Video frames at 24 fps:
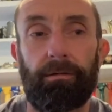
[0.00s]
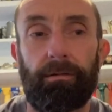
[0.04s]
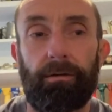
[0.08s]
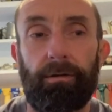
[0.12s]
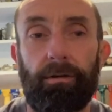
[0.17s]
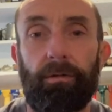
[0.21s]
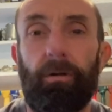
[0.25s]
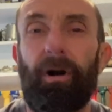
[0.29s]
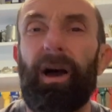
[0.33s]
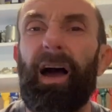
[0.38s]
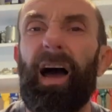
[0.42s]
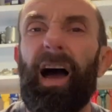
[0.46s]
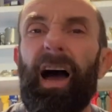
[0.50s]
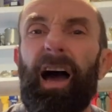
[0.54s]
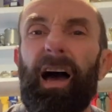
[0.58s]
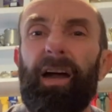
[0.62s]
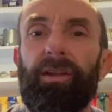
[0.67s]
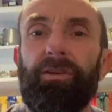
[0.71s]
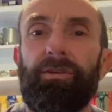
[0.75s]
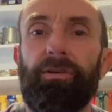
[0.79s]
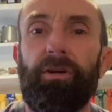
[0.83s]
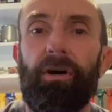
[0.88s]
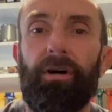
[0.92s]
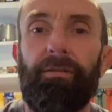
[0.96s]
quite a
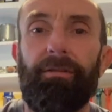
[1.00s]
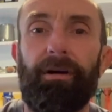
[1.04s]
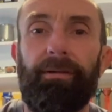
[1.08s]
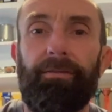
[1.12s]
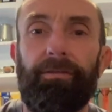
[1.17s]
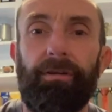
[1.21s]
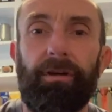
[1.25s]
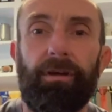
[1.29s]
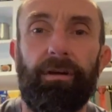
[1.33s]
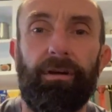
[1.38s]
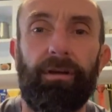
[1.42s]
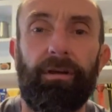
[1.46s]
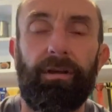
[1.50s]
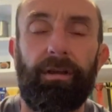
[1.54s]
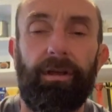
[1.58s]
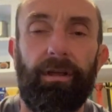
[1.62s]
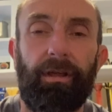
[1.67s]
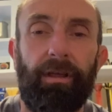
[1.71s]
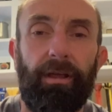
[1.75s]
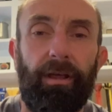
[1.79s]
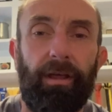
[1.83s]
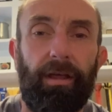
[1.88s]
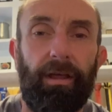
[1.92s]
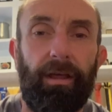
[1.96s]
hard sort of effort,
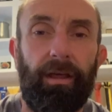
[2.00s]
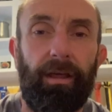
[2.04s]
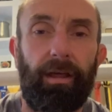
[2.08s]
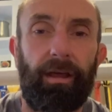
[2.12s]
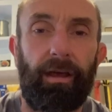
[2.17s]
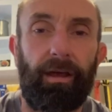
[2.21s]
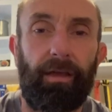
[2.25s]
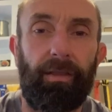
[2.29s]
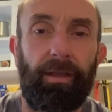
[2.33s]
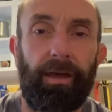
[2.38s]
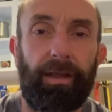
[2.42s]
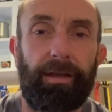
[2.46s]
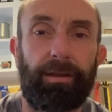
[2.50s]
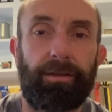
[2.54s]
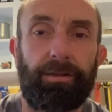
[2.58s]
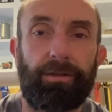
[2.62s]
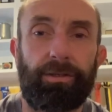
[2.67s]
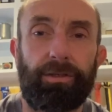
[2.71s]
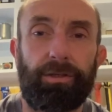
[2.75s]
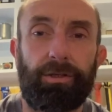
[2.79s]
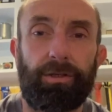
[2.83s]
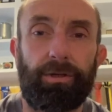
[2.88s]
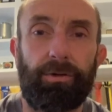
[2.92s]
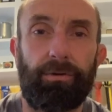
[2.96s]
and then
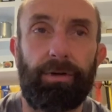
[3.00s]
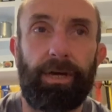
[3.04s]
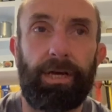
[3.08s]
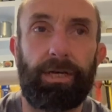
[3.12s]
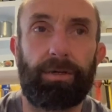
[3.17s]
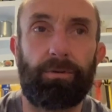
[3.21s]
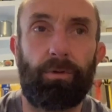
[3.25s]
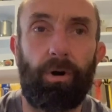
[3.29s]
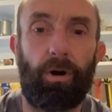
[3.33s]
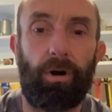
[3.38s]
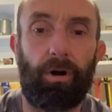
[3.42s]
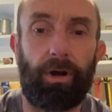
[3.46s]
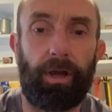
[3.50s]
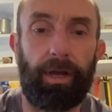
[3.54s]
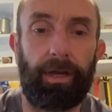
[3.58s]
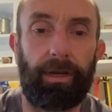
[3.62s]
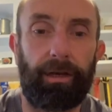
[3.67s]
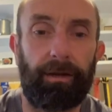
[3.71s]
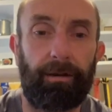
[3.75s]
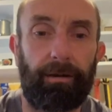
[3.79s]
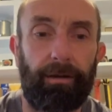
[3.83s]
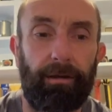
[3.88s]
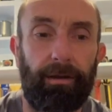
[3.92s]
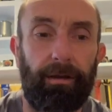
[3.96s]
2 days walking.
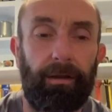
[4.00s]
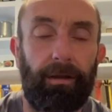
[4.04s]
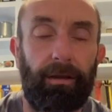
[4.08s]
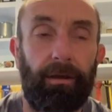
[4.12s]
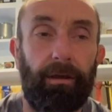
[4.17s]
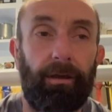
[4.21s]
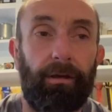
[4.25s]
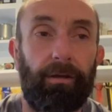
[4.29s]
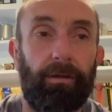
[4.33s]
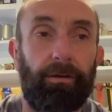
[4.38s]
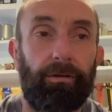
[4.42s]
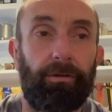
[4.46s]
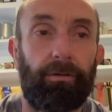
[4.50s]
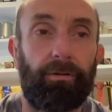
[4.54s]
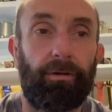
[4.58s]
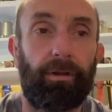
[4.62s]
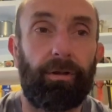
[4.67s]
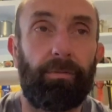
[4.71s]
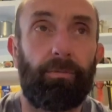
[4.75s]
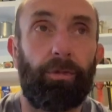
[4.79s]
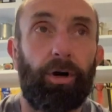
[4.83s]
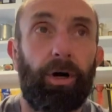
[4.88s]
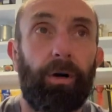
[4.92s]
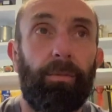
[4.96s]
So at the
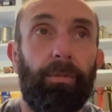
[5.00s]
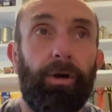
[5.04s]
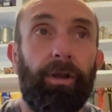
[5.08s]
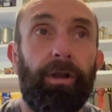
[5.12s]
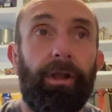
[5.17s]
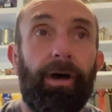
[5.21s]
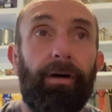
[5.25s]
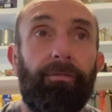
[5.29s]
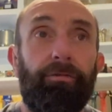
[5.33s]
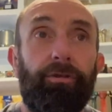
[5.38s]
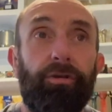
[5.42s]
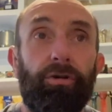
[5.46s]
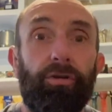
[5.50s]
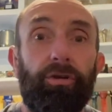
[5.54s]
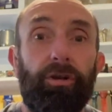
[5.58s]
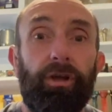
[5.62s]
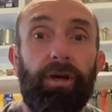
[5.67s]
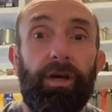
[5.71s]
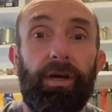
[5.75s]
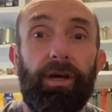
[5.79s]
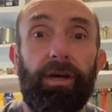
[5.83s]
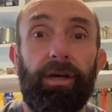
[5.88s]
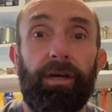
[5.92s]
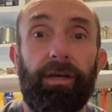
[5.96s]
moment I've
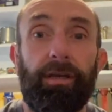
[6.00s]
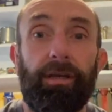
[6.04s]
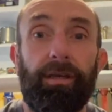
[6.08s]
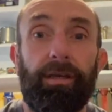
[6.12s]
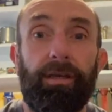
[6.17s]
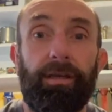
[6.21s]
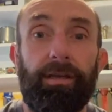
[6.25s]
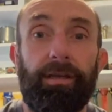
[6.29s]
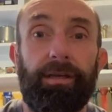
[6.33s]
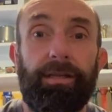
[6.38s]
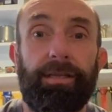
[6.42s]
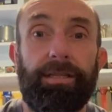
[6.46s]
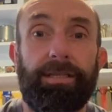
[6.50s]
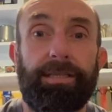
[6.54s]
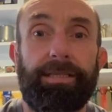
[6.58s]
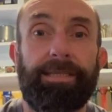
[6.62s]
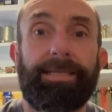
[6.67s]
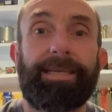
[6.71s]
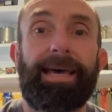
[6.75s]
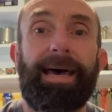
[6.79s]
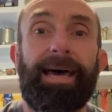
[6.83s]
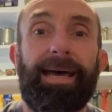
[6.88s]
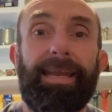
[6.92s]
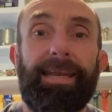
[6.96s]
done
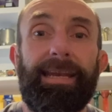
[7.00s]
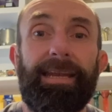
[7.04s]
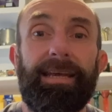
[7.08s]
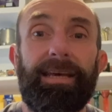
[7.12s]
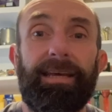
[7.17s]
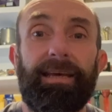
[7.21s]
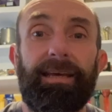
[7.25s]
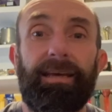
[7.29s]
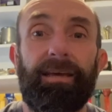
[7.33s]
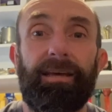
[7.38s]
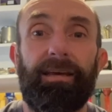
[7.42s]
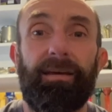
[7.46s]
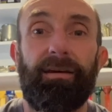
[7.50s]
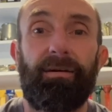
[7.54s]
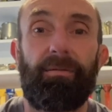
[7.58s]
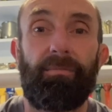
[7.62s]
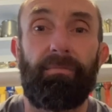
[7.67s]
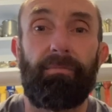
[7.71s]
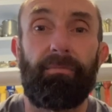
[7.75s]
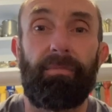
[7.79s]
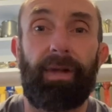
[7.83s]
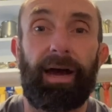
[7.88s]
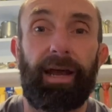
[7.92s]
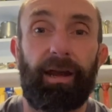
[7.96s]
10
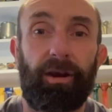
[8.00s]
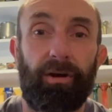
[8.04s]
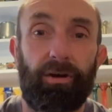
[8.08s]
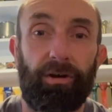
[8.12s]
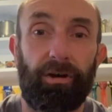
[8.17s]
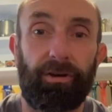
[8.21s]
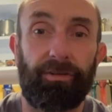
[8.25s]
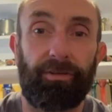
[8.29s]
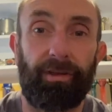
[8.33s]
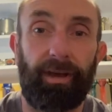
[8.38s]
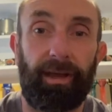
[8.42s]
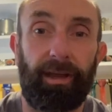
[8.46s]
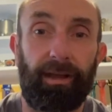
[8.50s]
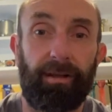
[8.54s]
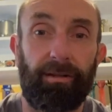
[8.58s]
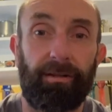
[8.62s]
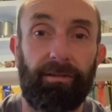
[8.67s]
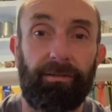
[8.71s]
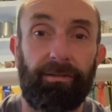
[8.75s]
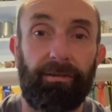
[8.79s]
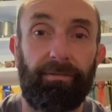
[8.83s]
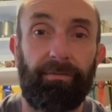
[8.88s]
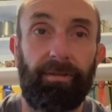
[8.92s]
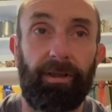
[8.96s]
micro
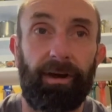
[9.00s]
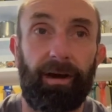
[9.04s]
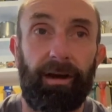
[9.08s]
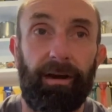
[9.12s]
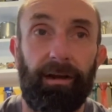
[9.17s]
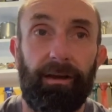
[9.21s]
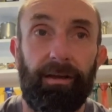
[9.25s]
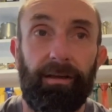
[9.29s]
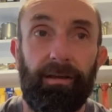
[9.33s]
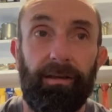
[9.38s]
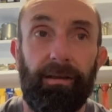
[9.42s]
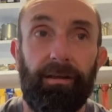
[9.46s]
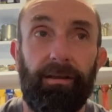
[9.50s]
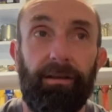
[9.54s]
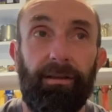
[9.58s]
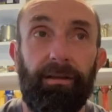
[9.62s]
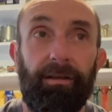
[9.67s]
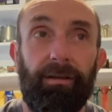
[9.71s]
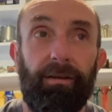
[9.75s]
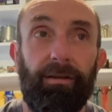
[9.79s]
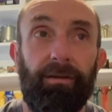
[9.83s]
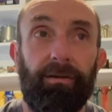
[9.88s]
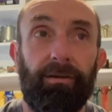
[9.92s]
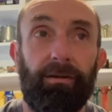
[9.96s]
cycles of that.
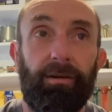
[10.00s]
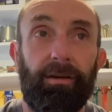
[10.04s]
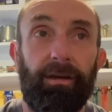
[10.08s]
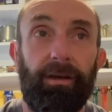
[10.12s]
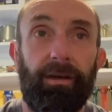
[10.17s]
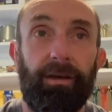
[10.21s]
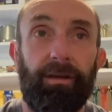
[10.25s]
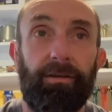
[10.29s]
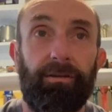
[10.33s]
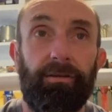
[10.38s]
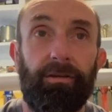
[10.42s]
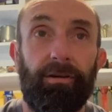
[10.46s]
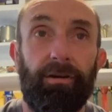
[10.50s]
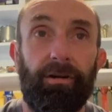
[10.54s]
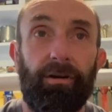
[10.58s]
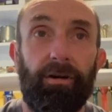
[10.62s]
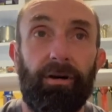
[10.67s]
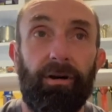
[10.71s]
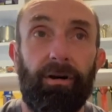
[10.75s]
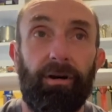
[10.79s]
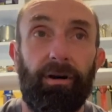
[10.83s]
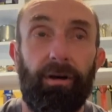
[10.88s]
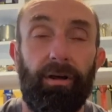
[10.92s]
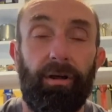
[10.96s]
Okay,
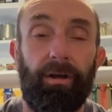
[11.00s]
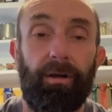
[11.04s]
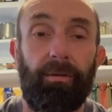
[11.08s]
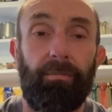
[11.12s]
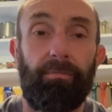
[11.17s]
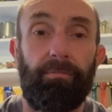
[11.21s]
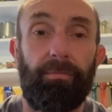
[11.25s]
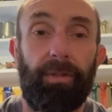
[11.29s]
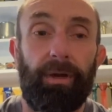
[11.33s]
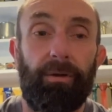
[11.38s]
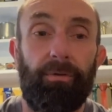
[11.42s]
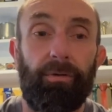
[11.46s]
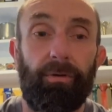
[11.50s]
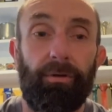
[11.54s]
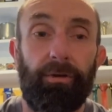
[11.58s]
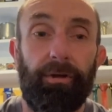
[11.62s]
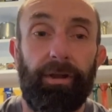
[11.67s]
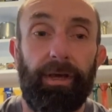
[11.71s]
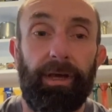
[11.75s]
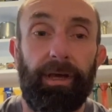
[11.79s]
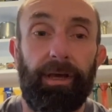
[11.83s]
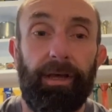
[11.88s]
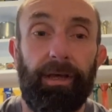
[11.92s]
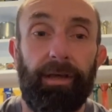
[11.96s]
so my run
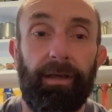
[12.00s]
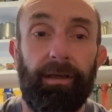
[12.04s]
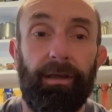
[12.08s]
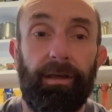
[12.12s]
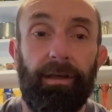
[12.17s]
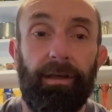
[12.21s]
day